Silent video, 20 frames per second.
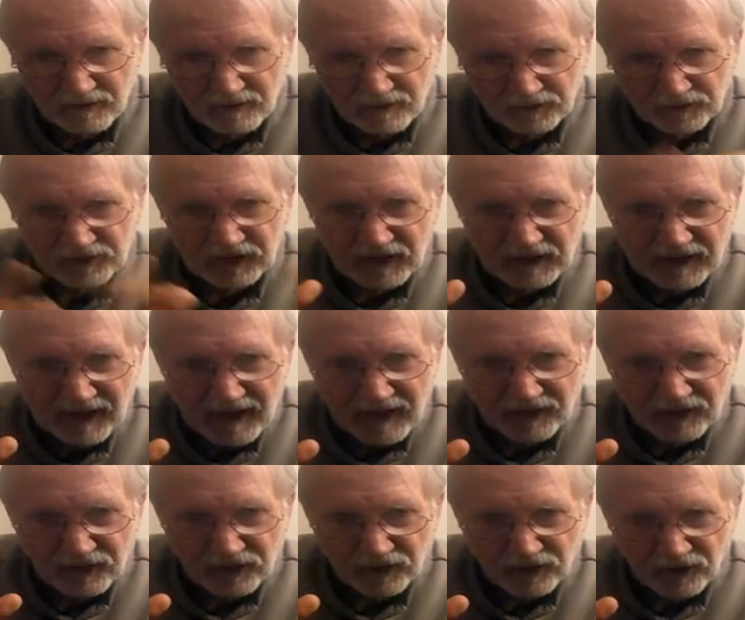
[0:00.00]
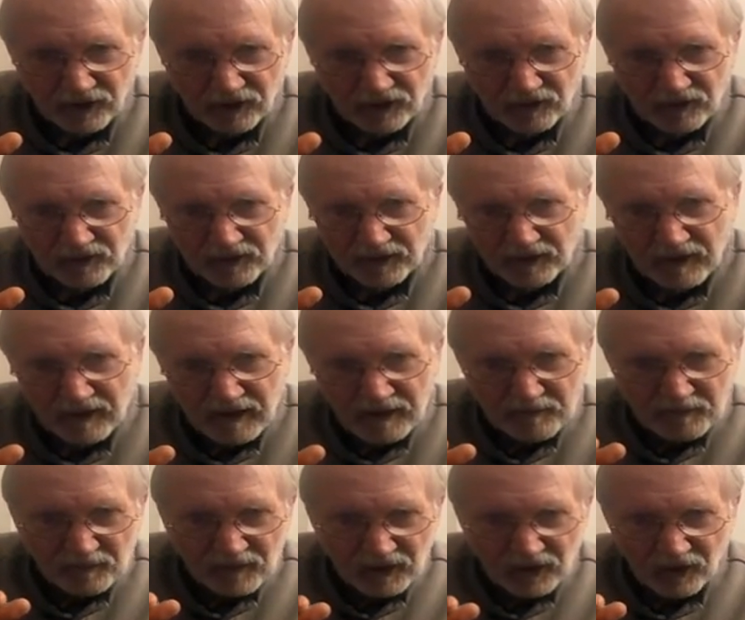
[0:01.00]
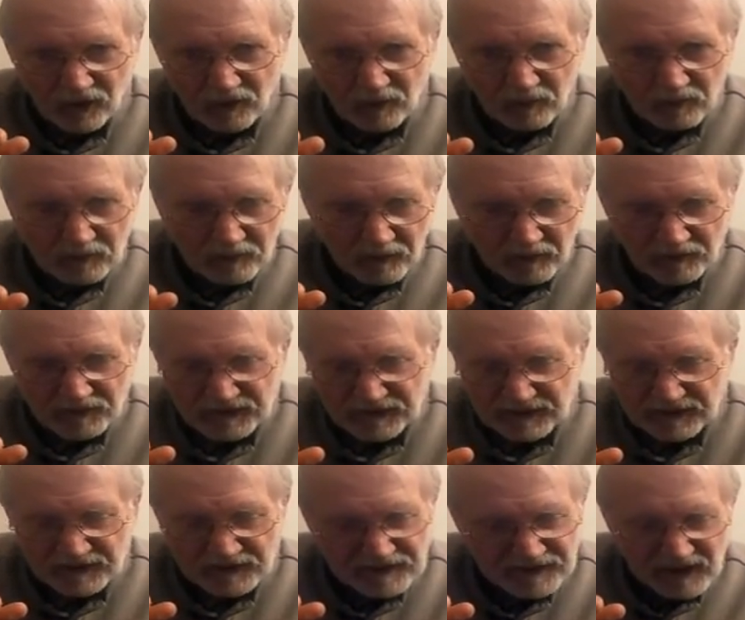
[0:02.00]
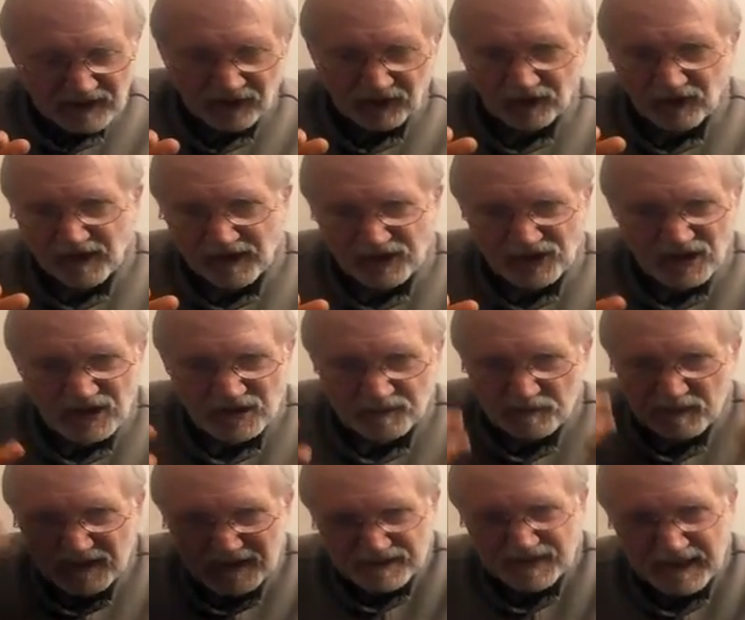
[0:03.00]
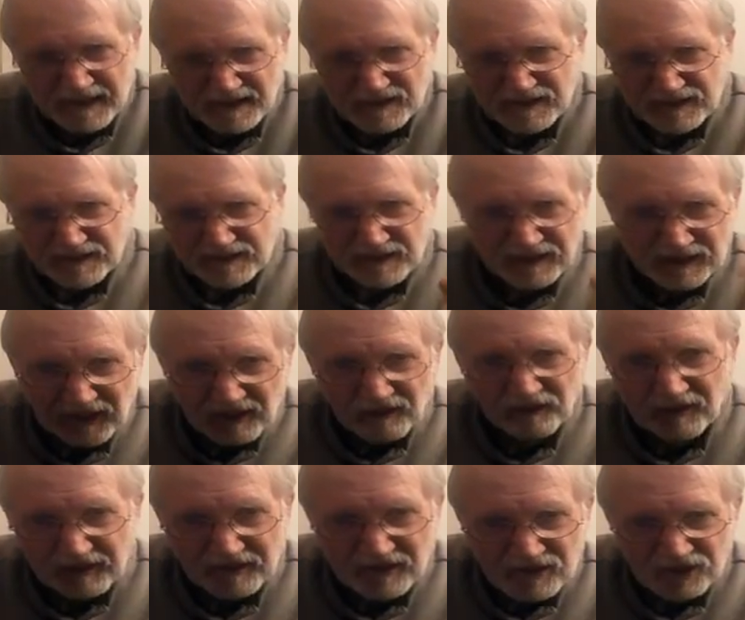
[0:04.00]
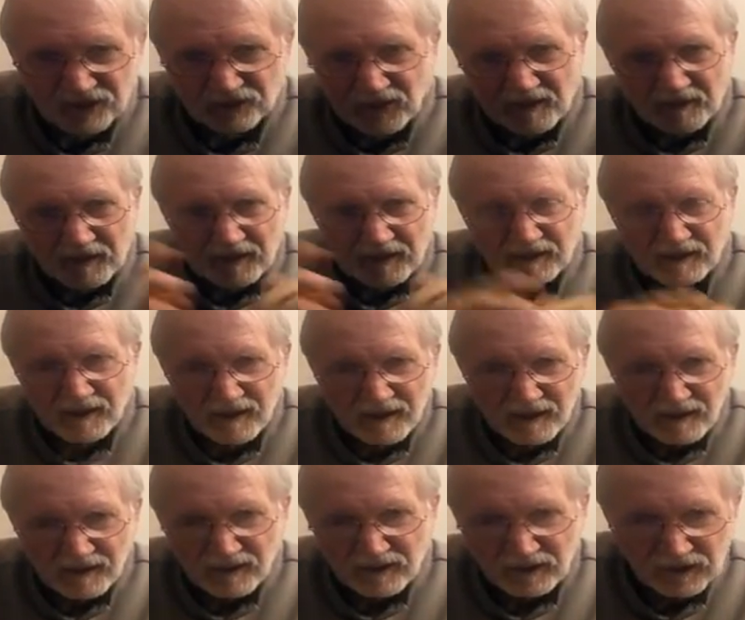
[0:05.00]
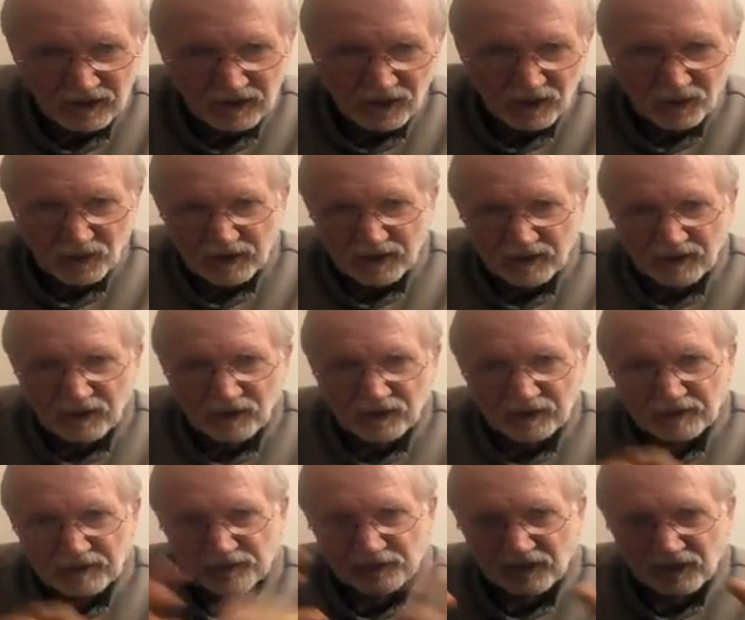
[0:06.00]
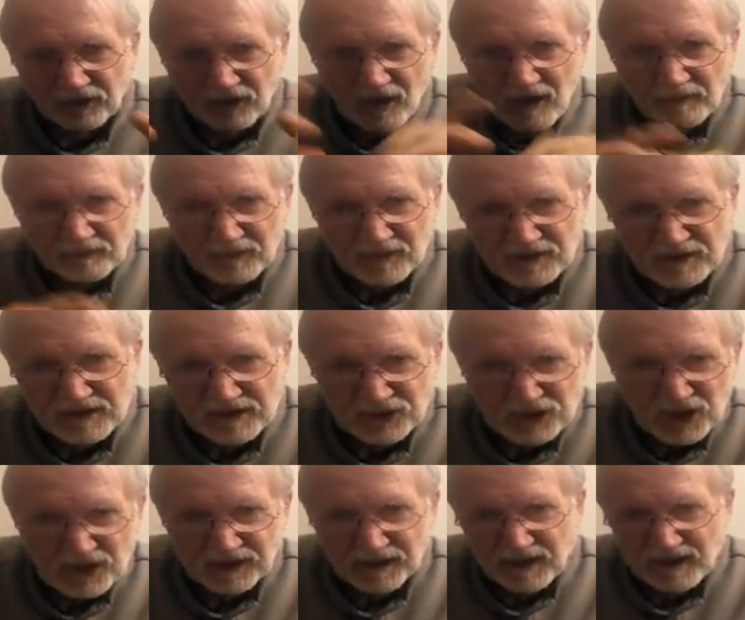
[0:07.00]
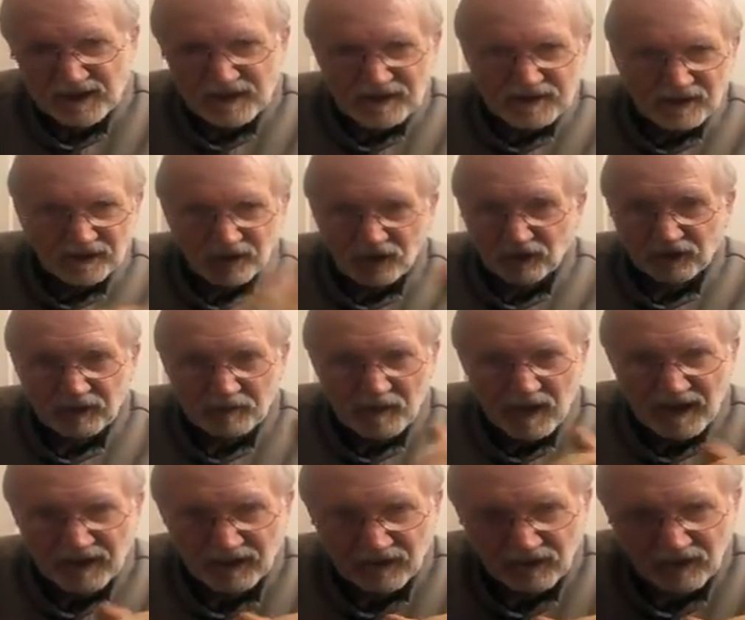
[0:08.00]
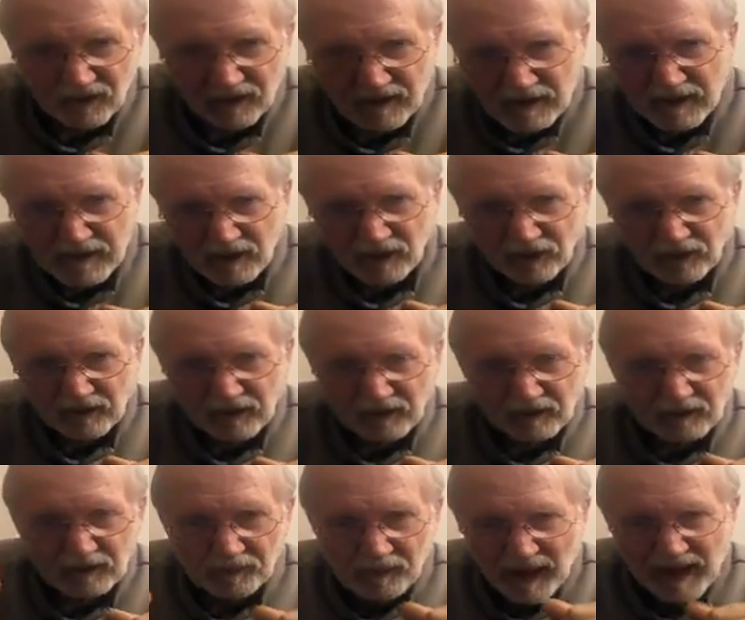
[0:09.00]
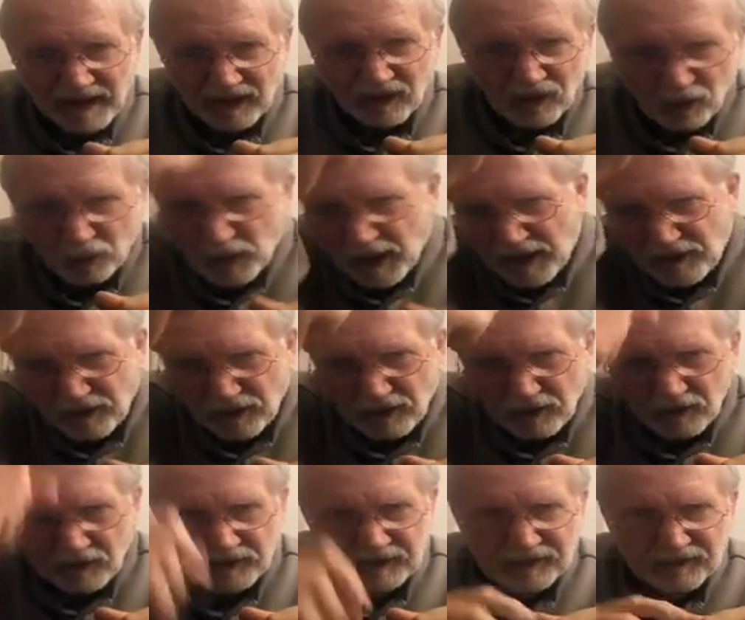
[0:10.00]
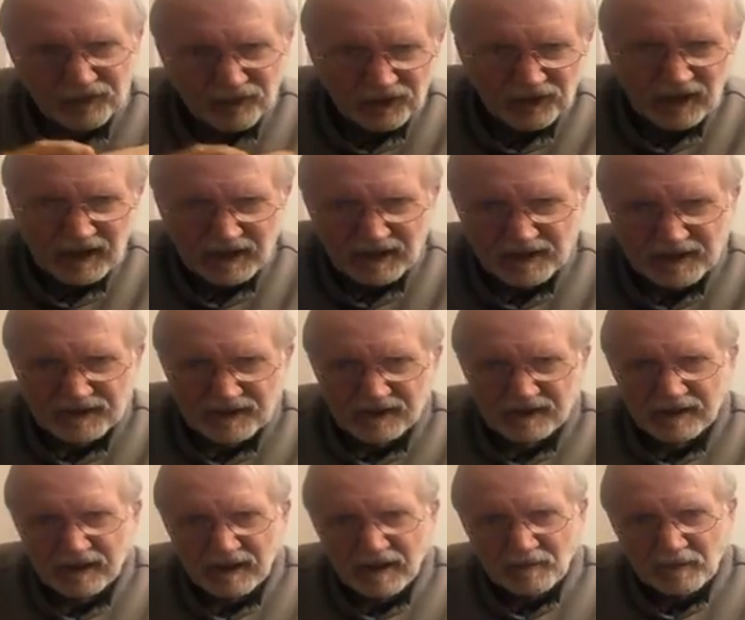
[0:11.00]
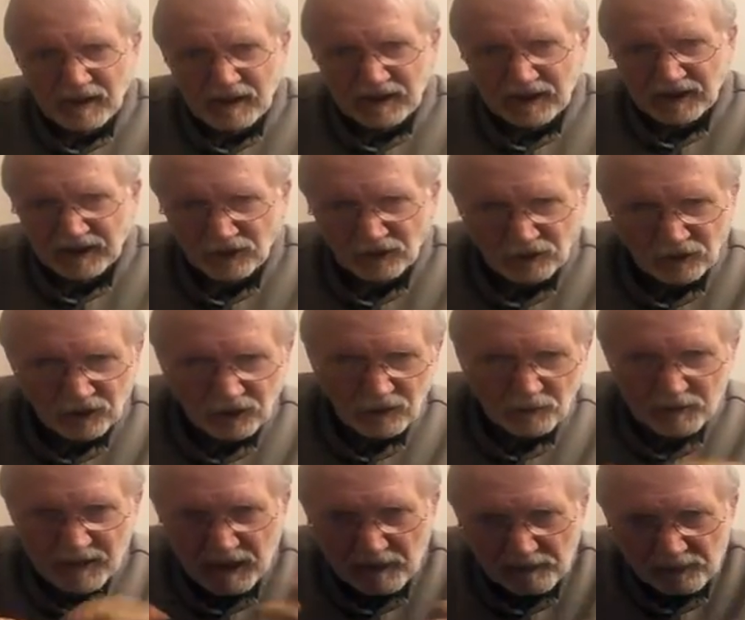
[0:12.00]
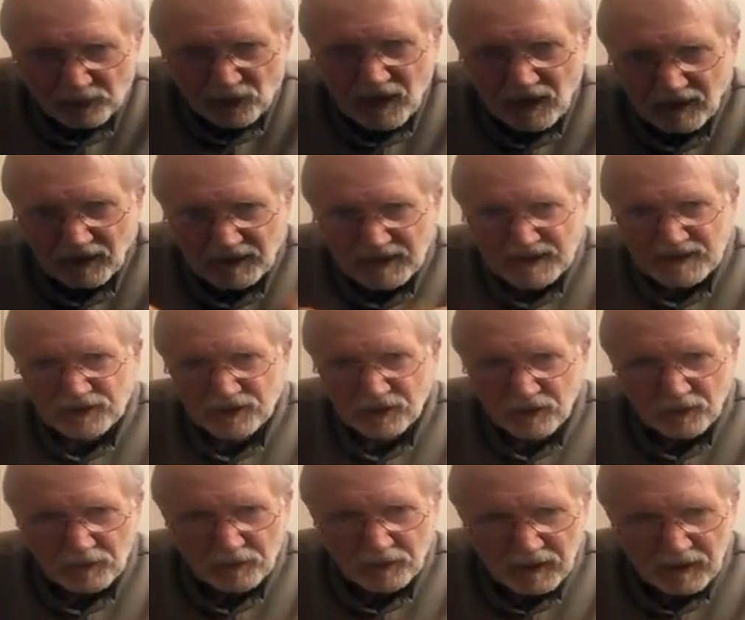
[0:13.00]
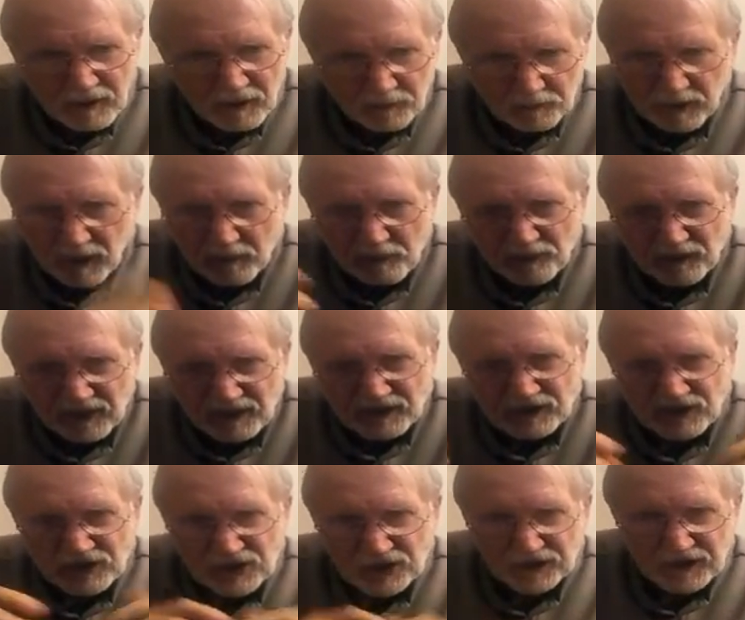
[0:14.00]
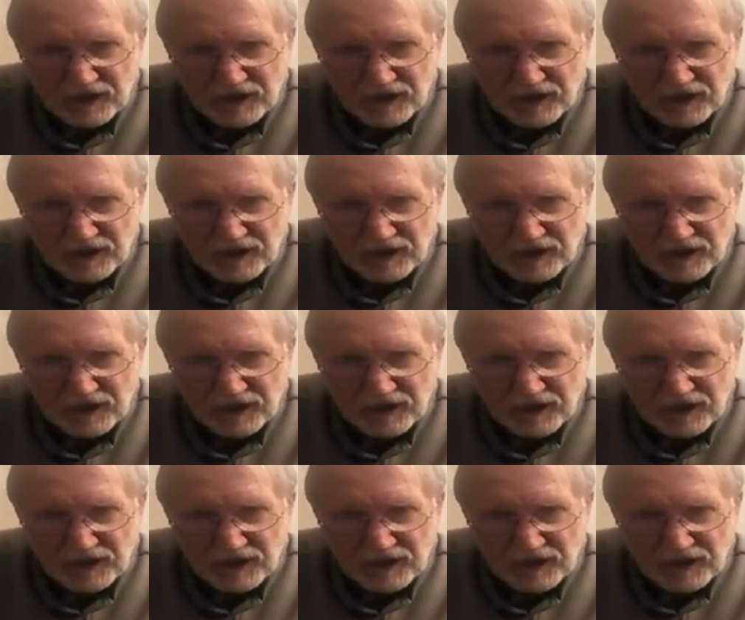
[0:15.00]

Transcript: Look at Kat Kerr and her sounding like she's possessed and yelling and screaming, and her different conferences she does, and her commanding the weather and different things, and her little pep rallies or pep things that she